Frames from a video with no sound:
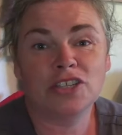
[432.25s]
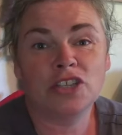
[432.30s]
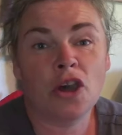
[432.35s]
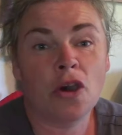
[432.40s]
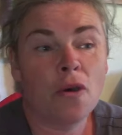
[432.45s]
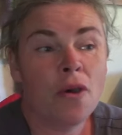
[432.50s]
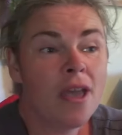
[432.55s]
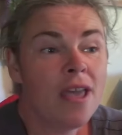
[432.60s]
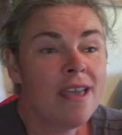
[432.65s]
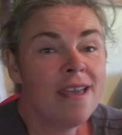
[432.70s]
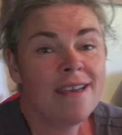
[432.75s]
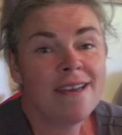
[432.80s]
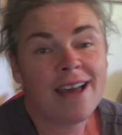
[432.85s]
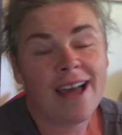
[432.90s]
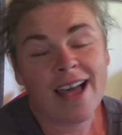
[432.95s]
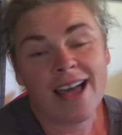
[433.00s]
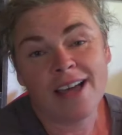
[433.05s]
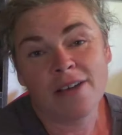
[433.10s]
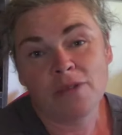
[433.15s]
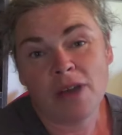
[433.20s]
So
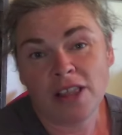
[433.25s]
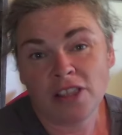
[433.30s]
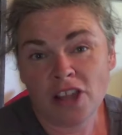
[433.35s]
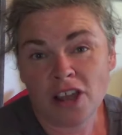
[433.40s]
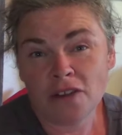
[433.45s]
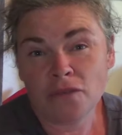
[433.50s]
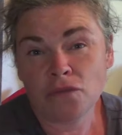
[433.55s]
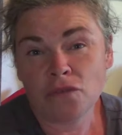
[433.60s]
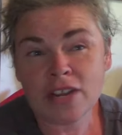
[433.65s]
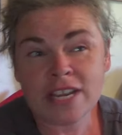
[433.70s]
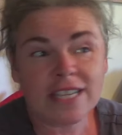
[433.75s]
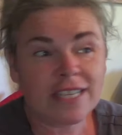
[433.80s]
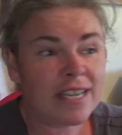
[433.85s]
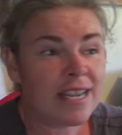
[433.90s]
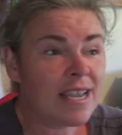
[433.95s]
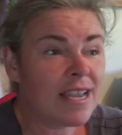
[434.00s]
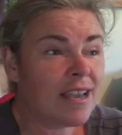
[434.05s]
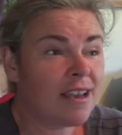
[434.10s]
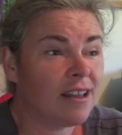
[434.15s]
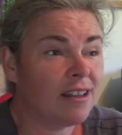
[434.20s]
uh, a lot of
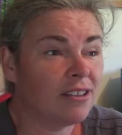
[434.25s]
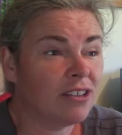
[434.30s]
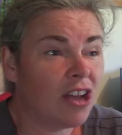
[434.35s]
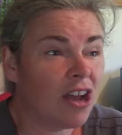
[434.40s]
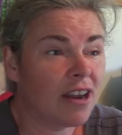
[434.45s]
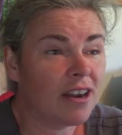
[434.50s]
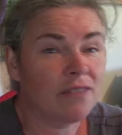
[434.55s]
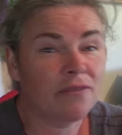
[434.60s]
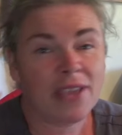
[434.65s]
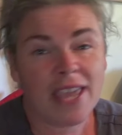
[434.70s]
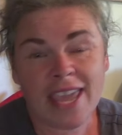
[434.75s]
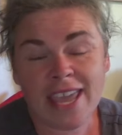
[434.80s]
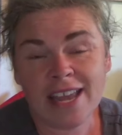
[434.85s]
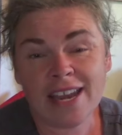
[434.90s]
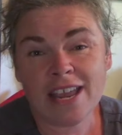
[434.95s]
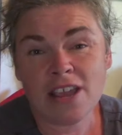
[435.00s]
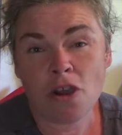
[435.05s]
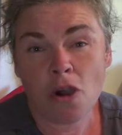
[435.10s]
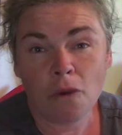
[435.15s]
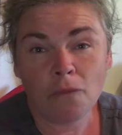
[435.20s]
freezing, a lot of canning,